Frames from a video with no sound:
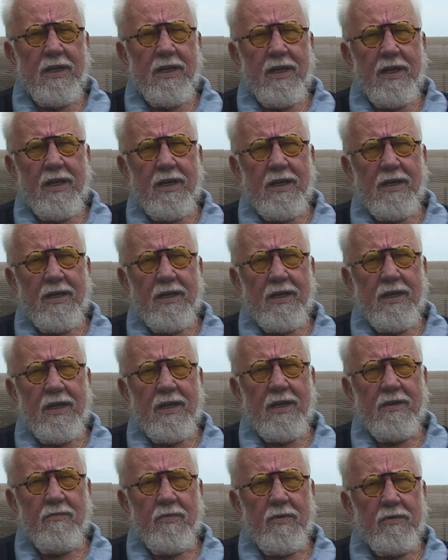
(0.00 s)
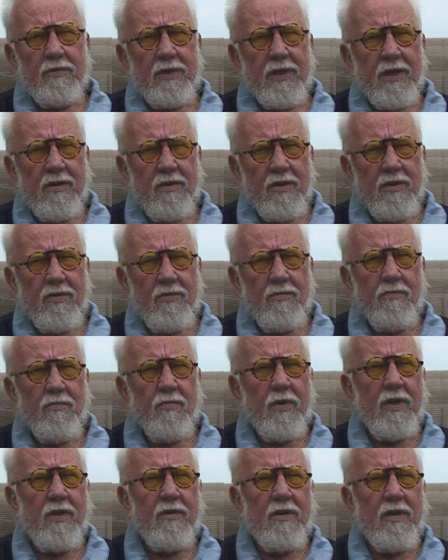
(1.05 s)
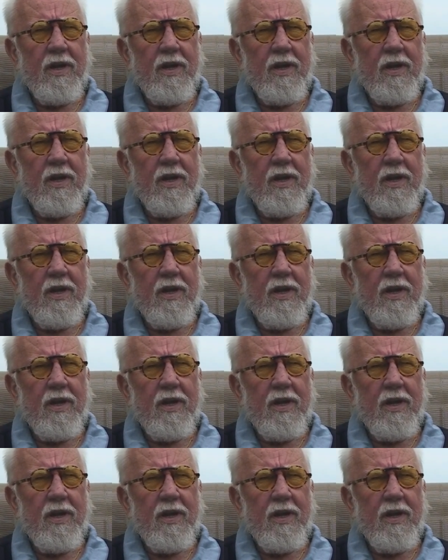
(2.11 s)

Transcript: And it will tell you whether or